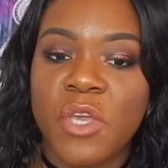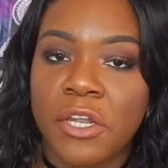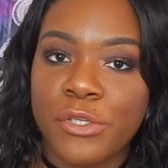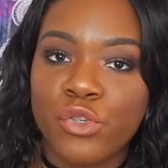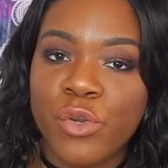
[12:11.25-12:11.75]

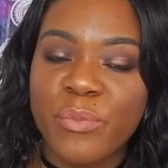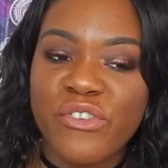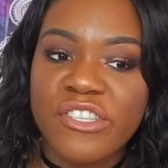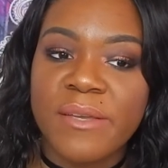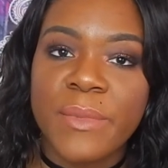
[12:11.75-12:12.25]
on a trip
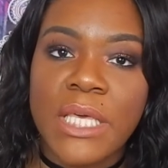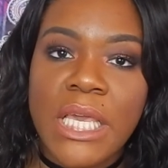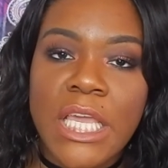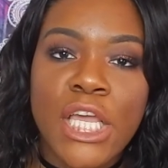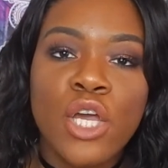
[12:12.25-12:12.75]
or
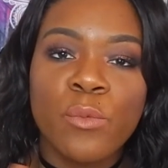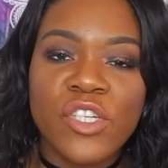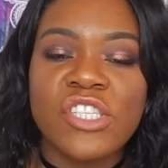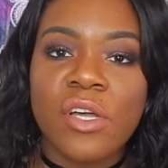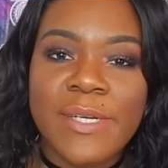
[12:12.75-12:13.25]
something,
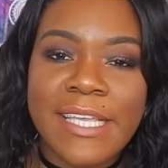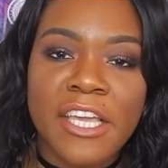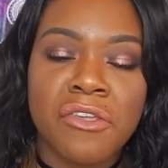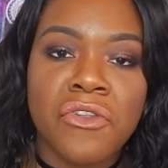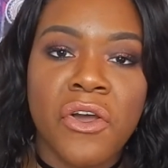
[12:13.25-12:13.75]
which is always how
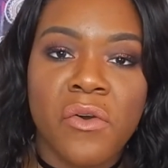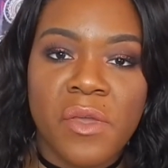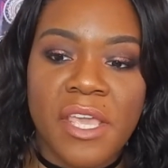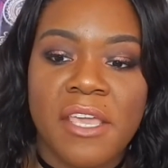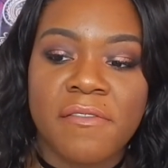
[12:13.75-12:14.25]
you
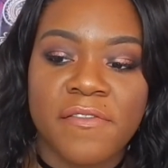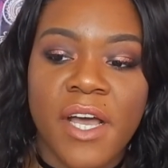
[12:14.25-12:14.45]
know if